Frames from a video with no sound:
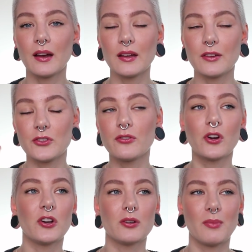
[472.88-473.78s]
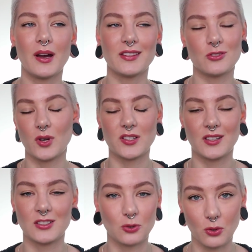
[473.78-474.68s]
if you've heard my
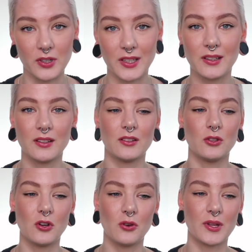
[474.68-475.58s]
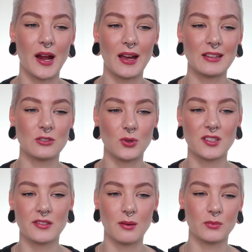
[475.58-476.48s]
stretching story, you know that I
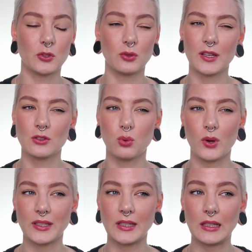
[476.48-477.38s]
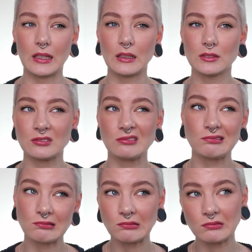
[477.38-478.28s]
stretched them to like
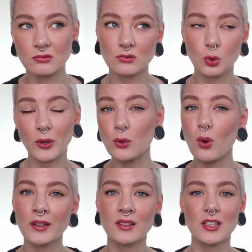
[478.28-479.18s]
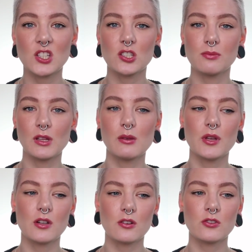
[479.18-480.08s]
21-ish
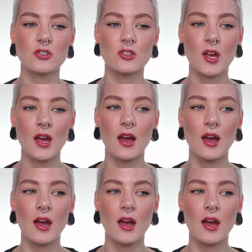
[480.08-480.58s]
millimeters